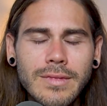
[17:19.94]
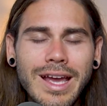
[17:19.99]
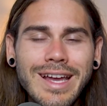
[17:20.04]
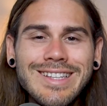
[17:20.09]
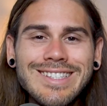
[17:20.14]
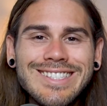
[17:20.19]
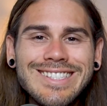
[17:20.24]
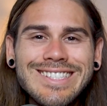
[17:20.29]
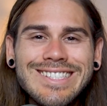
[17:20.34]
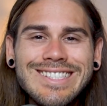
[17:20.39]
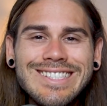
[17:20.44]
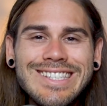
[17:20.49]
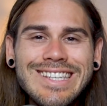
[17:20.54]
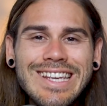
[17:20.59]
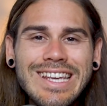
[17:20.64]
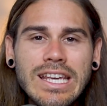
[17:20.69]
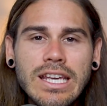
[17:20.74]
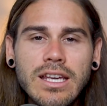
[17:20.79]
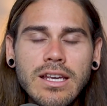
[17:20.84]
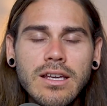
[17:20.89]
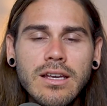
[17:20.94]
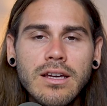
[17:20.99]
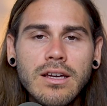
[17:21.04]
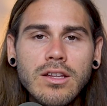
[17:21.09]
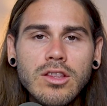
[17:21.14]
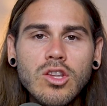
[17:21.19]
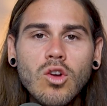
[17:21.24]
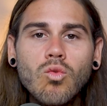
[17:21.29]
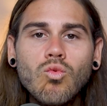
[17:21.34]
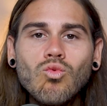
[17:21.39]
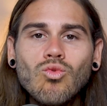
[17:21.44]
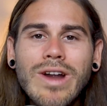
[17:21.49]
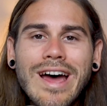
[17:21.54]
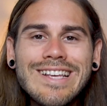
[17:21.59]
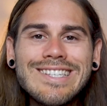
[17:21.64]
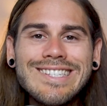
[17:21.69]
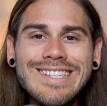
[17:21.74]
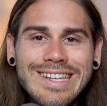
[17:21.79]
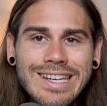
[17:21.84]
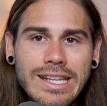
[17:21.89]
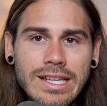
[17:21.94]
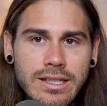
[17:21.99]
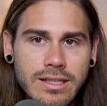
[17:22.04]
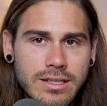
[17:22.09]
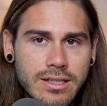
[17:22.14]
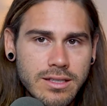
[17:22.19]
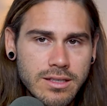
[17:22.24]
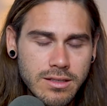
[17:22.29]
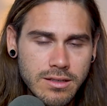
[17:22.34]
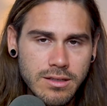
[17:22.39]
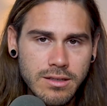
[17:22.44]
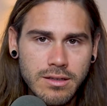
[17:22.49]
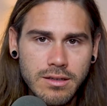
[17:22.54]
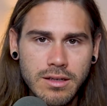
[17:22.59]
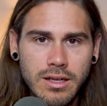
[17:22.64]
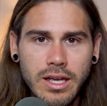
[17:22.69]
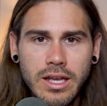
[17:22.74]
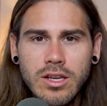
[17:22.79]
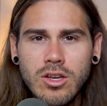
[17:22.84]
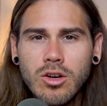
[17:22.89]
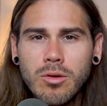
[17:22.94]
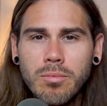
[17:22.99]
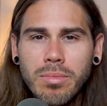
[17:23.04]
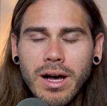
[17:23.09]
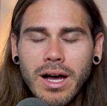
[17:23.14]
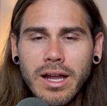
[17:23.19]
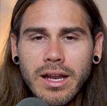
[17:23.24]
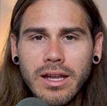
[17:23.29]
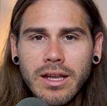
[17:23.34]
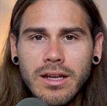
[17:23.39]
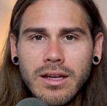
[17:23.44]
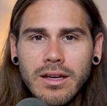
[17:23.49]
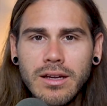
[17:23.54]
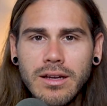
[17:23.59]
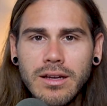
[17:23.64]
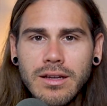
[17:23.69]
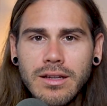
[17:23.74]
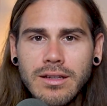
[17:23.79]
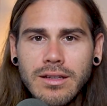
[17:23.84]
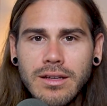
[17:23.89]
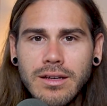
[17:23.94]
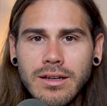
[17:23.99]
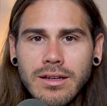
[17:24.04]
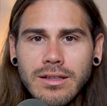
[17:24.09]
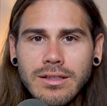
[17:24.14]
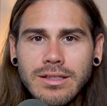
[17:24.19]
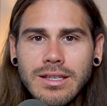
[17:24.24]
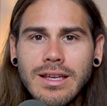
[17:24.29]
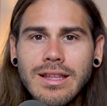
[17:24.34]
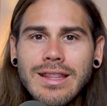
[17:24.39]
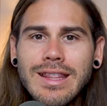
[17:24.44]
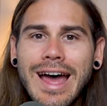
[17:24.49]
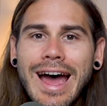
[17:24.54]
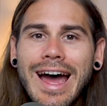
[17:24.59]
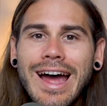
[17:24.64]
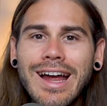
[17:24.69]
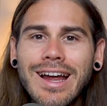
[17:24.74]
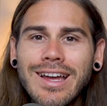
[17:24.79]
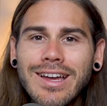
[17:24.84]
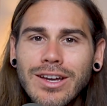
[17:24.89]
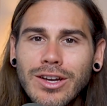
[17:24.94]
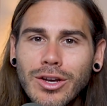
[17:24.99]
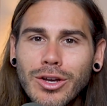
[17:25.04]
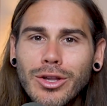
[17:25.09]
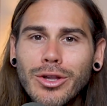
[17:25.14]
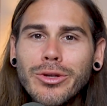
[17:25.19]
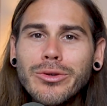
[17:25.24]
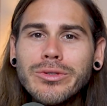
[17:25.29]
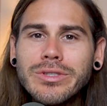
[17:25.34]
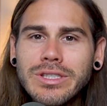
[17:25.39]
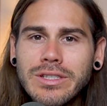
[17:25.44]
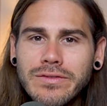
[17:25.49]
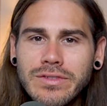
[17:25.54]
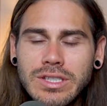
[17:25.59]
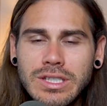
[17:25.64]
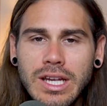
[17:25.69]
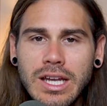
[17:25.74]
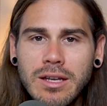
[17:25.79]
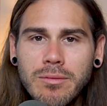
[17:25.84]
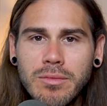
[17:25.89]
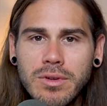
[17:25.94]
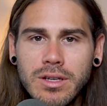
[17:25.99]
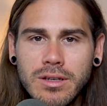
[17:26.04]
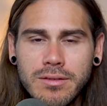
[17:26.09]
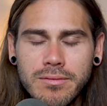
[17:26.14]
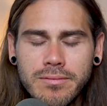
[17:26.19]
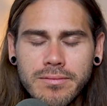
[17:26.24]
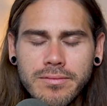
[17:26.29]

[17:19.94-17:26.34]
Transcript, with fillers: And see the resonance in your body to that conclusive statement.